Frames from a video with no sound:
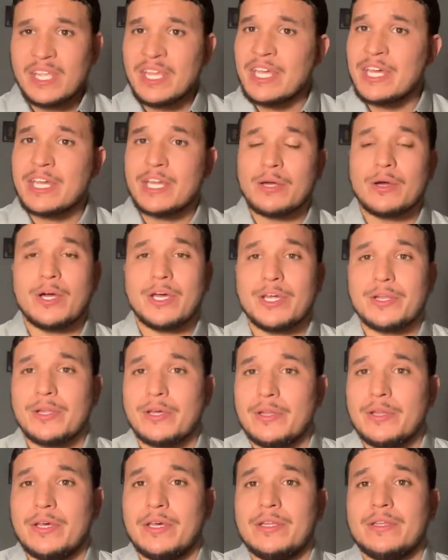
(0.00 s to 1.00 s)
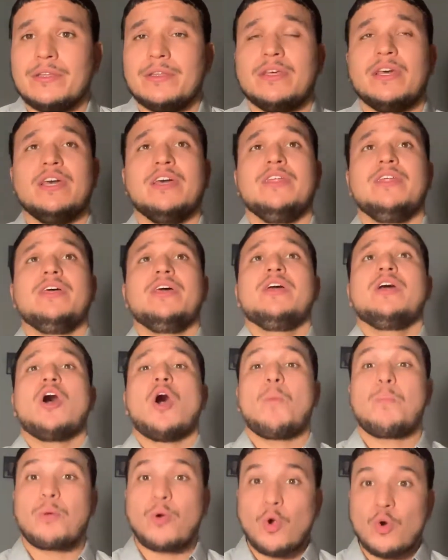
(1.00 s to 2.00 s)
uh, and, and, and
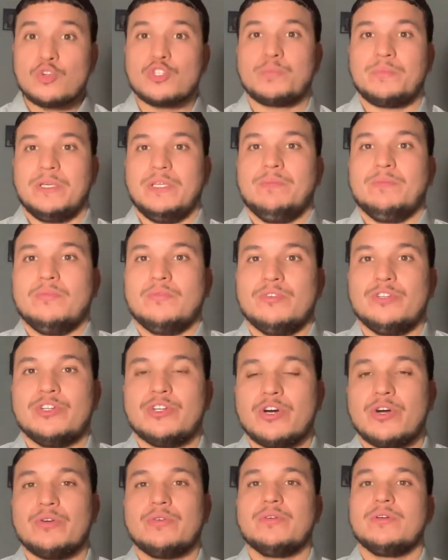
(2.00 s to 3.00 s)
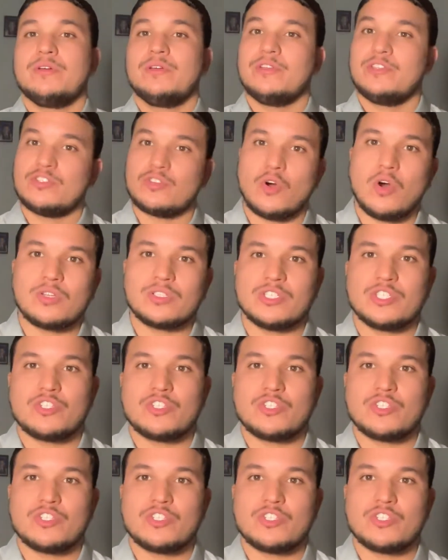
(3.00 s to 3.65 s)
approach people, you know, talk to